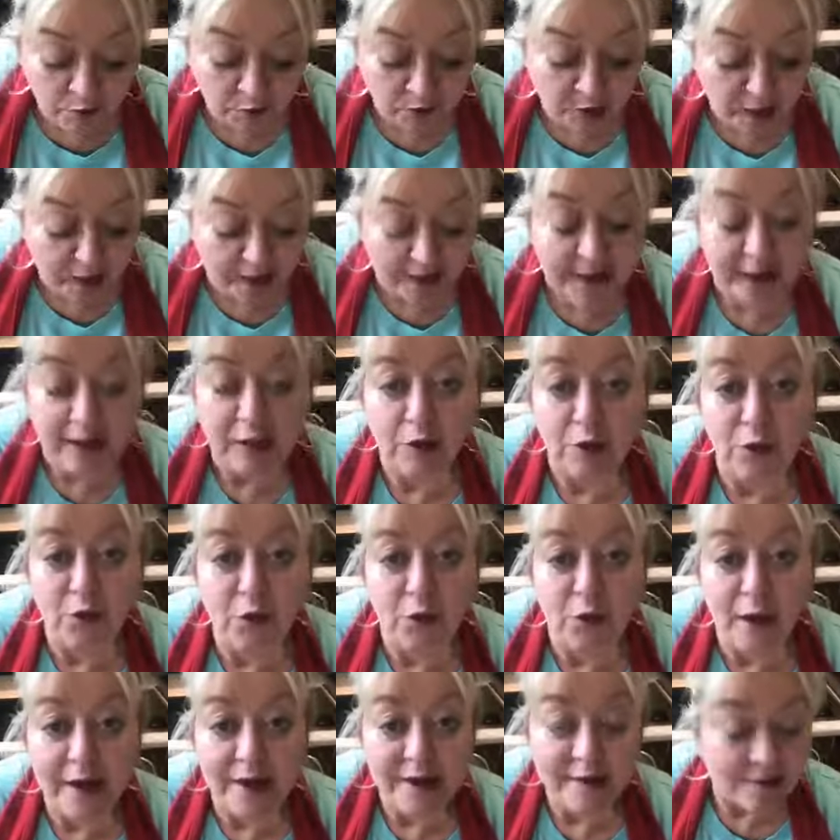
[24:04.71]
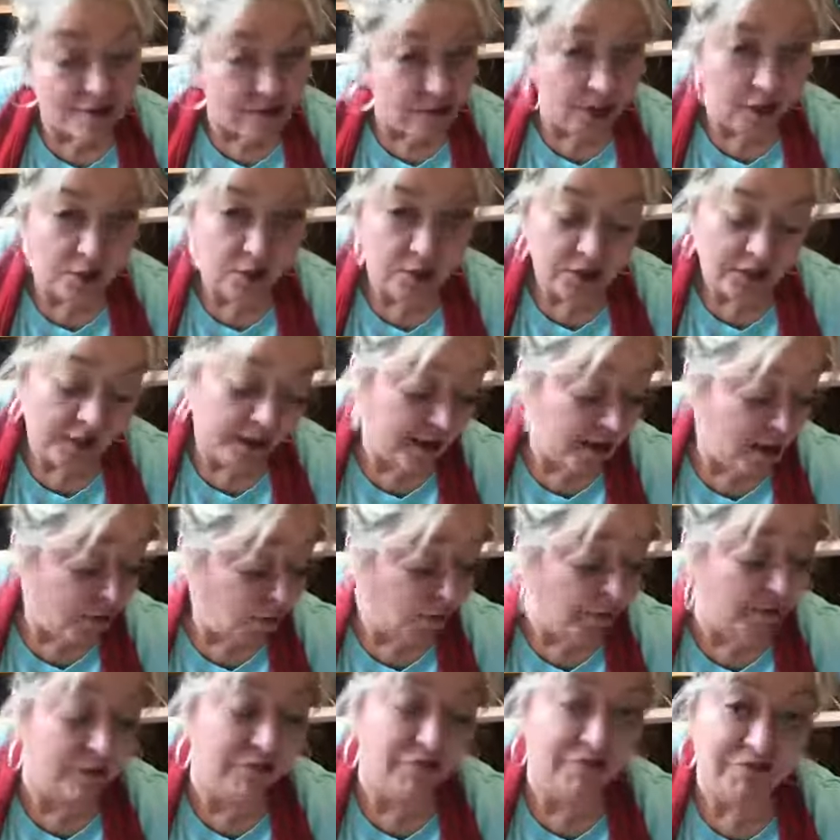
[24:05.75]
got a great dessert now
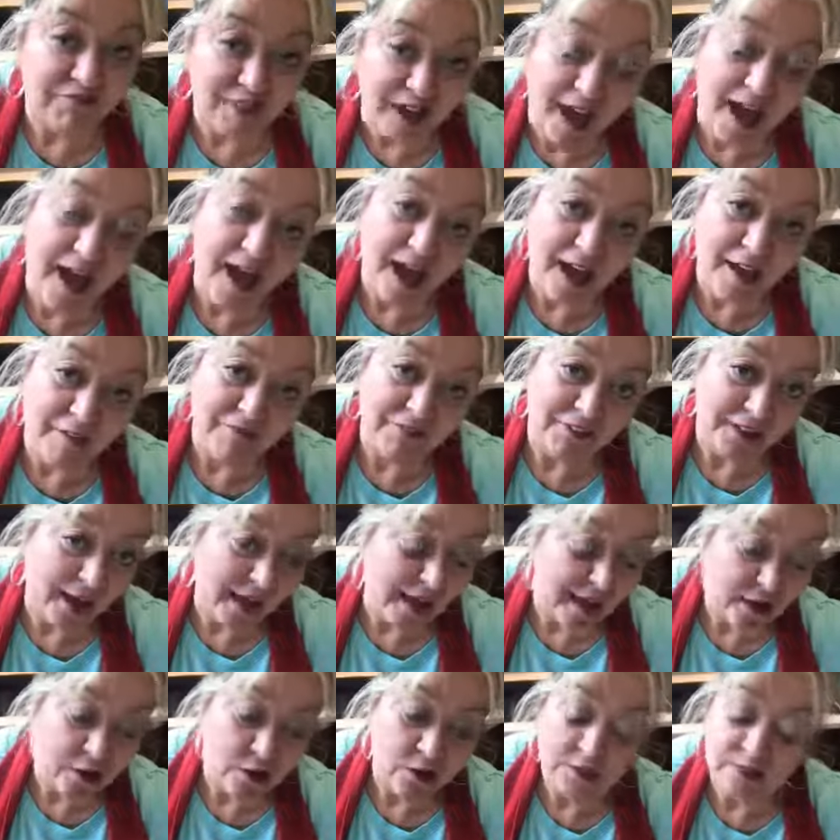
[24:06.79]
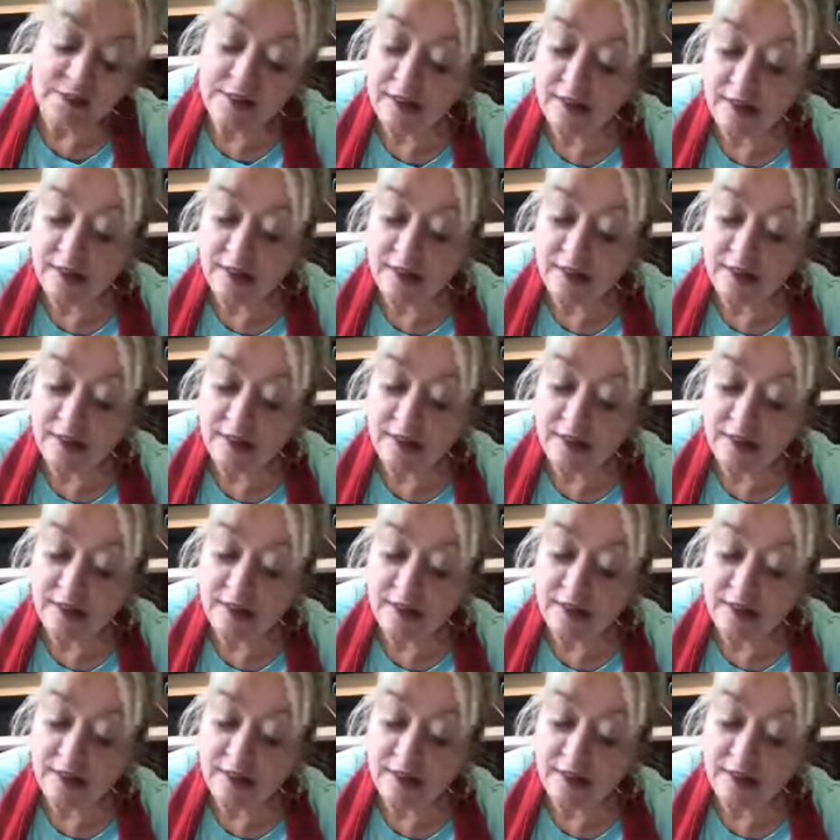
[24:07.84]
with 5 layers.